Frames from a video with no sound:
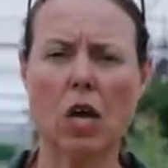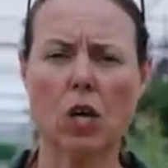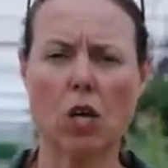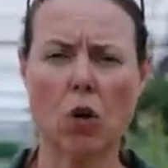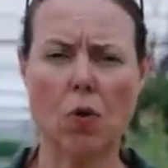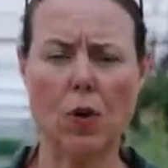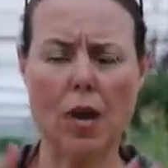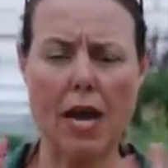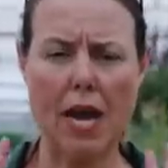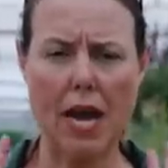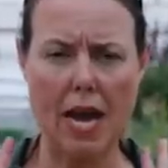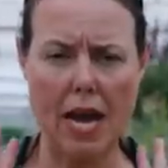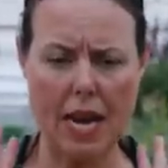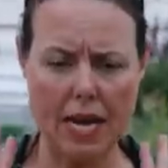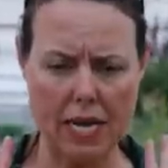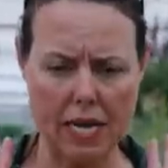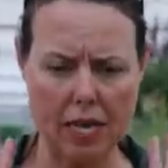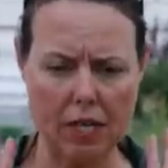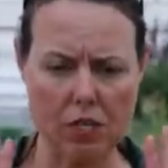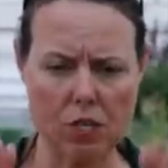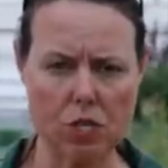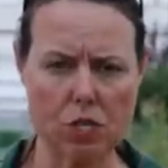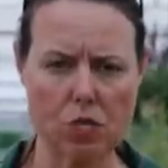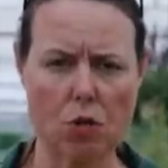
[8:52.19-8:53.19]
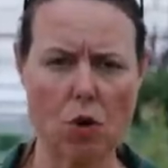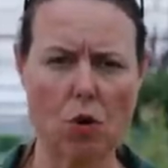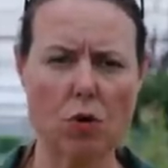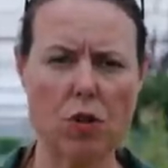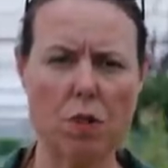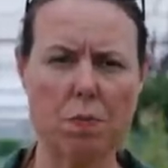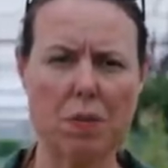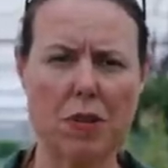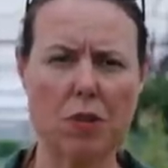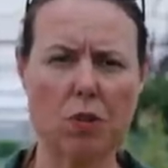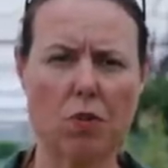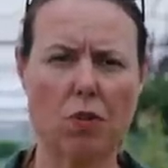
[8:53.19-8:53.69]
Go ahead and sow
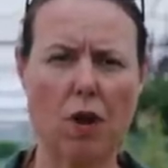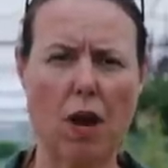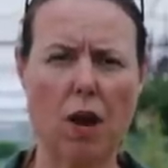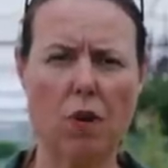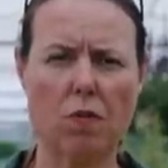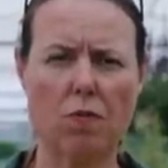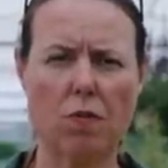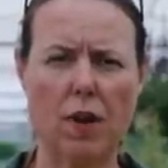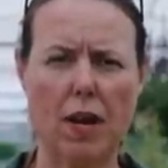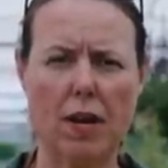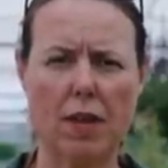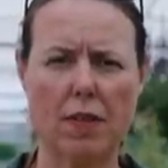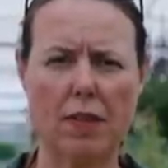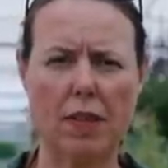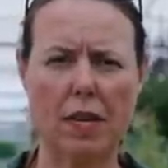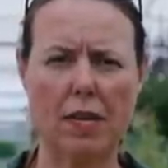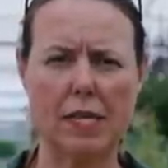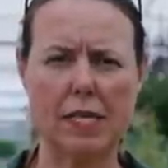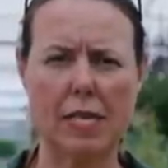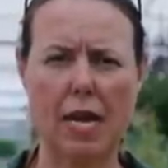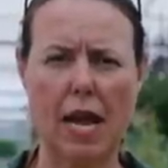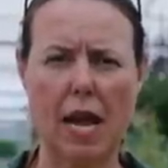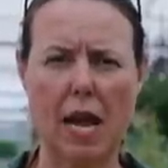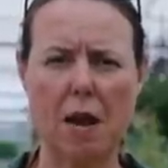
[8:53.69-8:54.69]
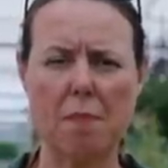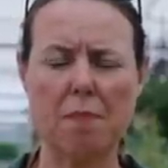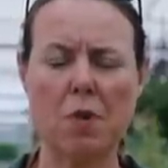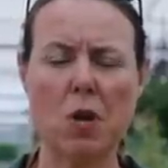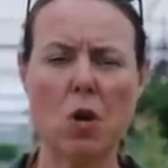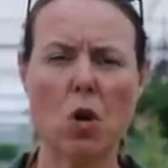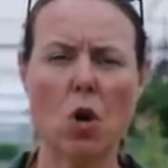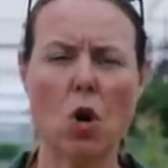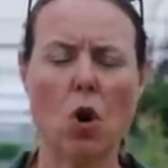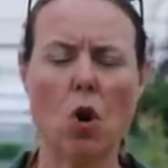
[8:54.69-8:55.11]
them in the ground right at that time.